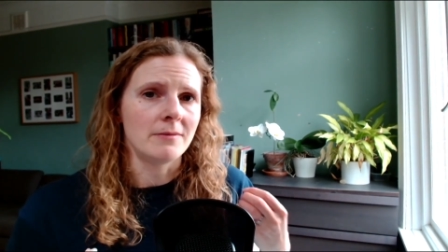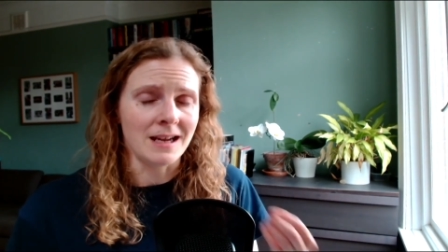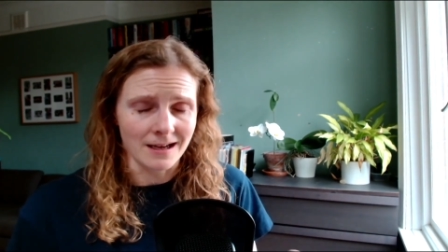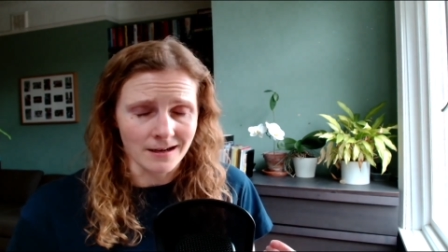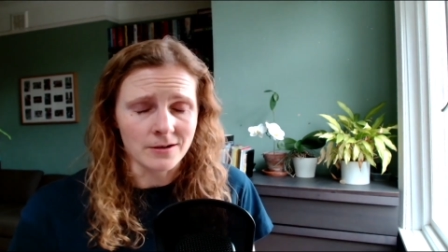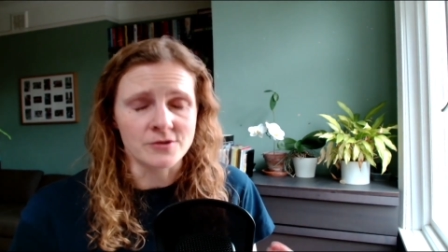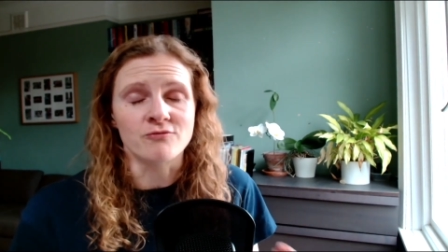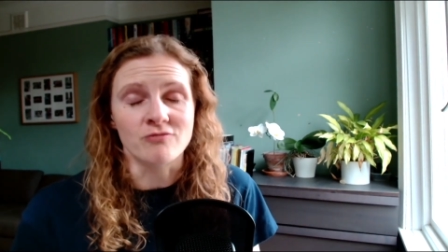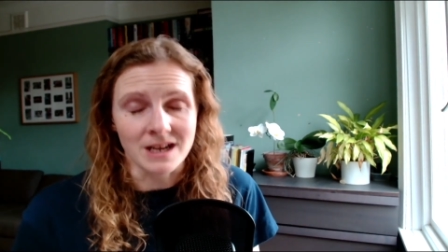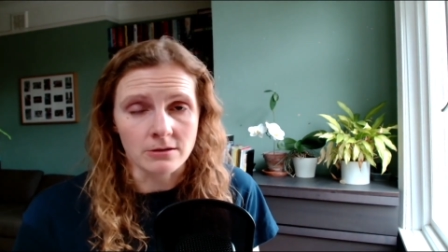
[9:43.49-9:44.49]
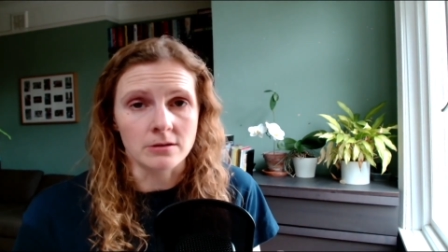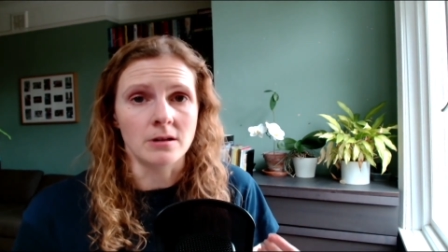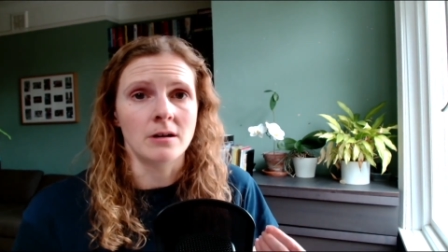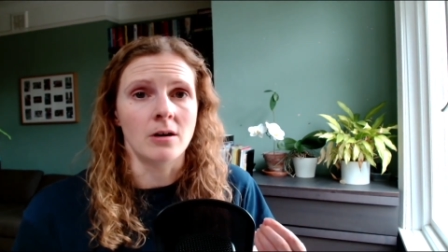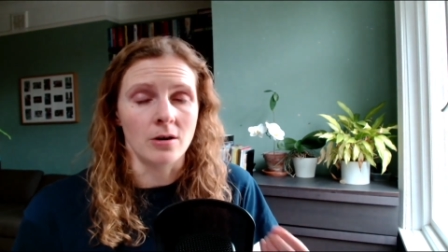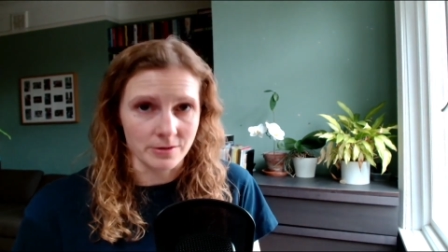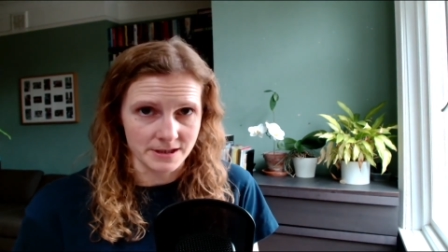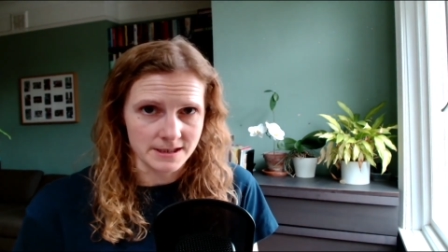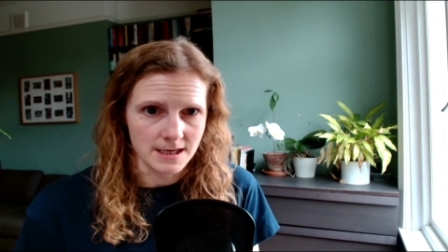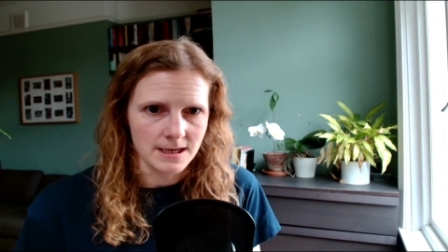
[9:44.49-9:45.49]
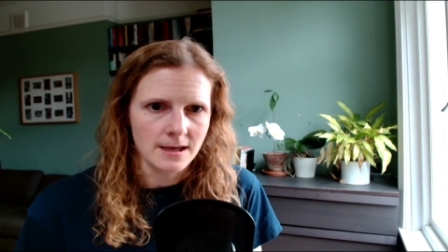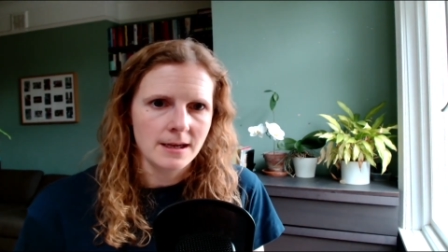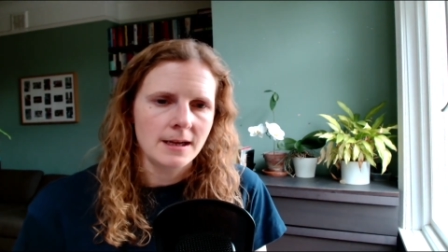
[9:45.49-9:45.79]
it includes real honesty.